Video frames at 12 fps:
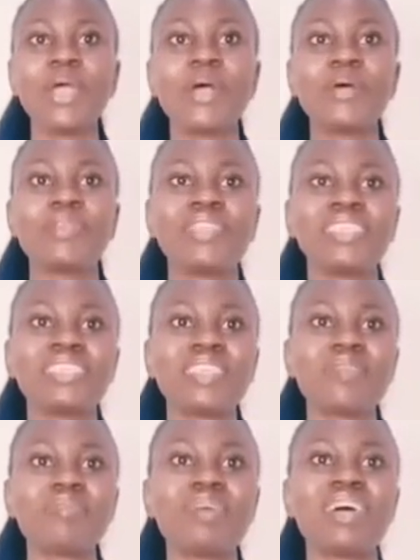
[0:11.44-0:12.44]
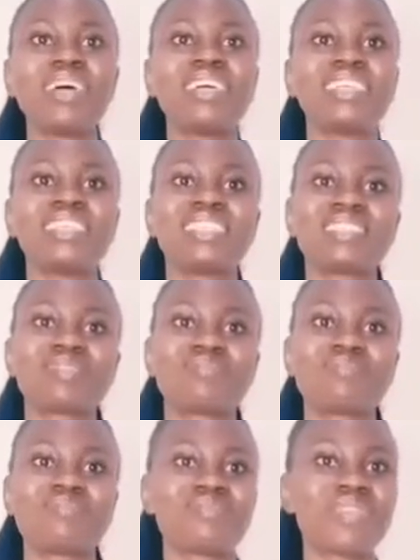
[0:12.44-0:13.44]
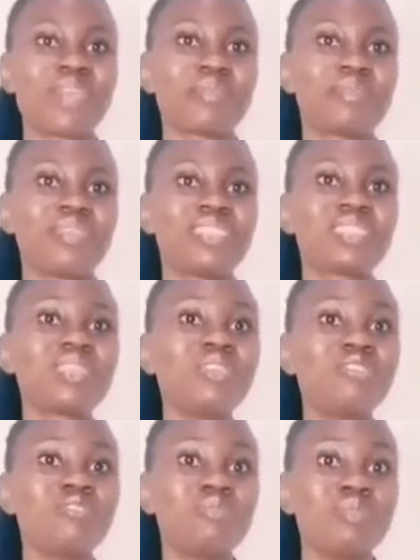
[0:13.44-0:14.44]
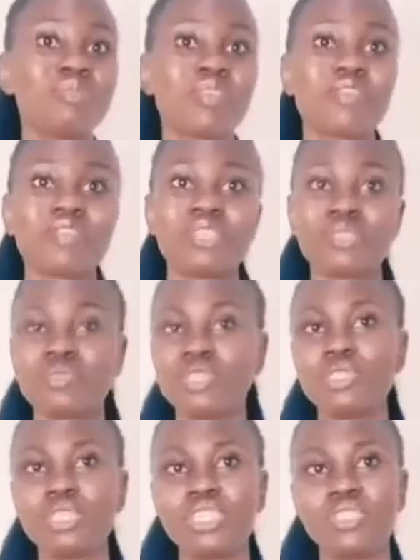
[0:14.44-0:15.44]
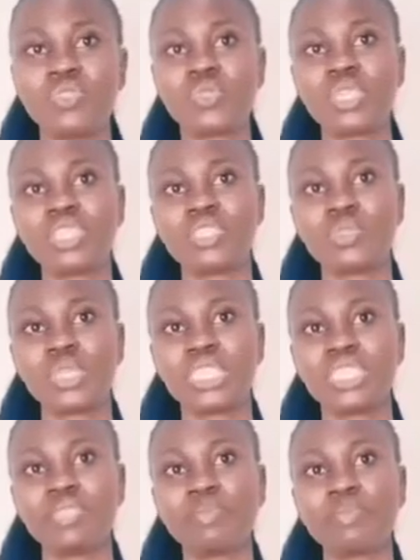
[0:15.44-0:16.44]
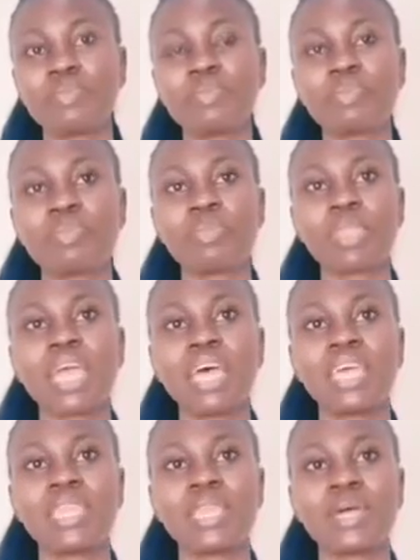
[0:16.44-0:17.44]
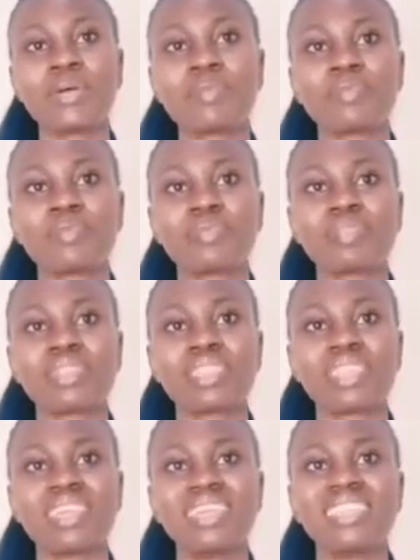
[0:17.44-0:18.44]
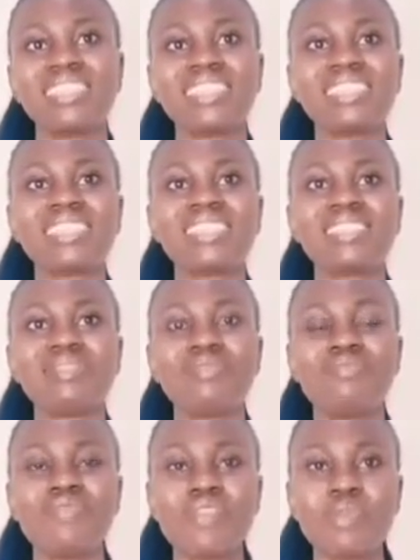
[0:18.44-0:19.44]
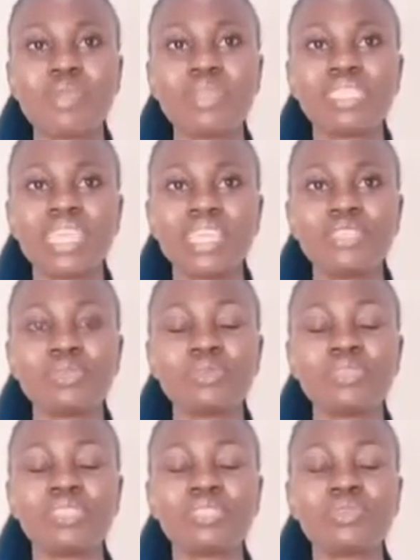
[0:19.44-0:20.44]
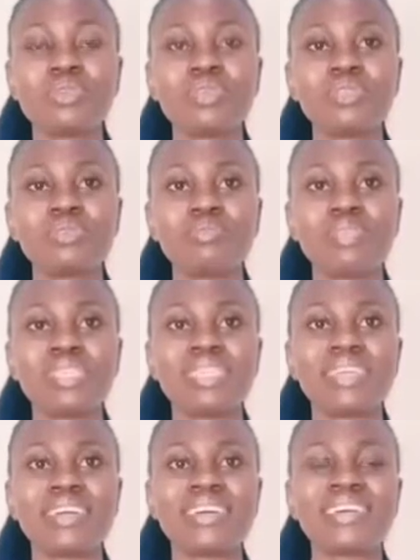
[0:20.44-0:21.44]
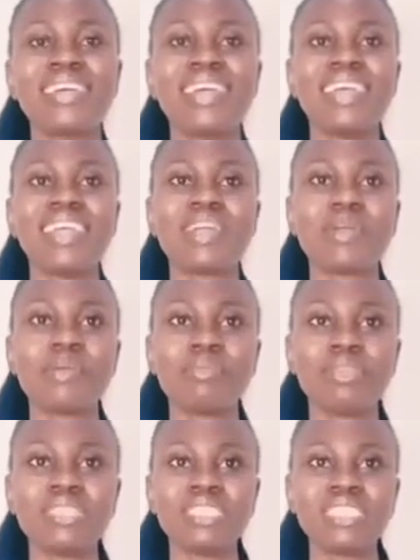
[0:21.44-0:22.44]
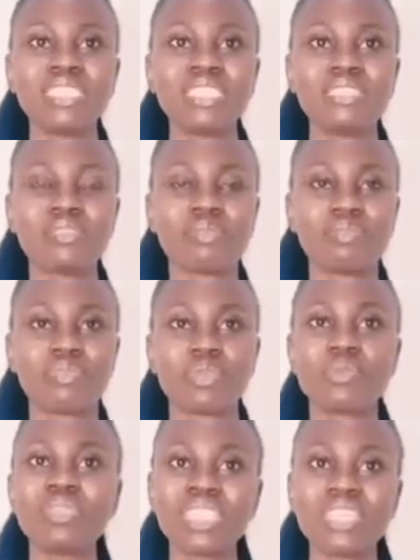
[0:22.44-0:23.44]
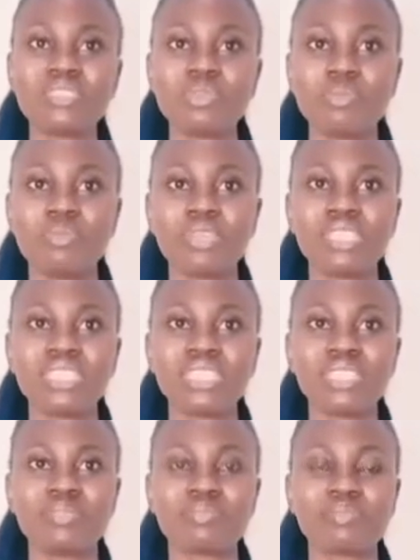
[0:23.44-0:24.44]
of December. It's going to be my first video in 2020, and its very title is going to be community, Christian community.